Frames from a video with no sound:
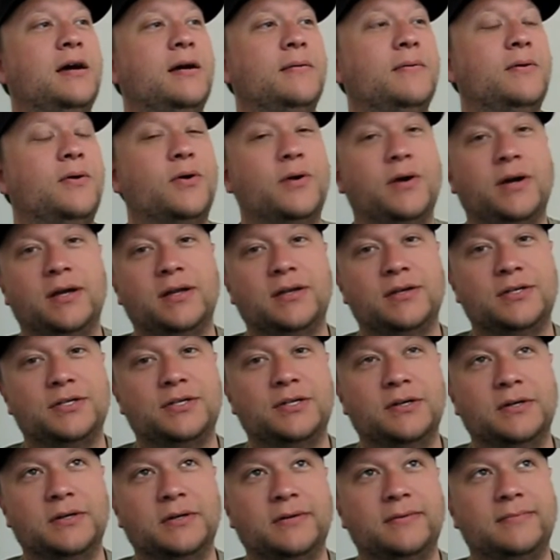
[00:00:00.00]
or I can
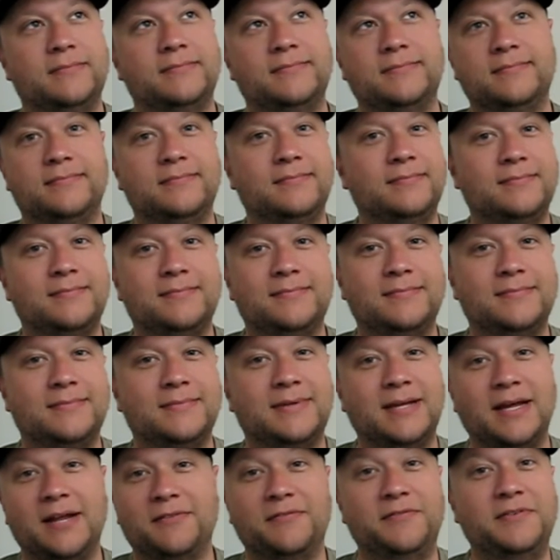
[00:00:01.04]
shoot
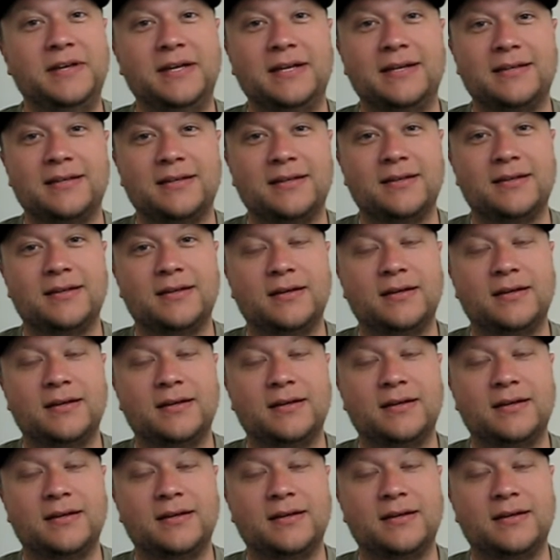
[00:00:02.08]
10 feet.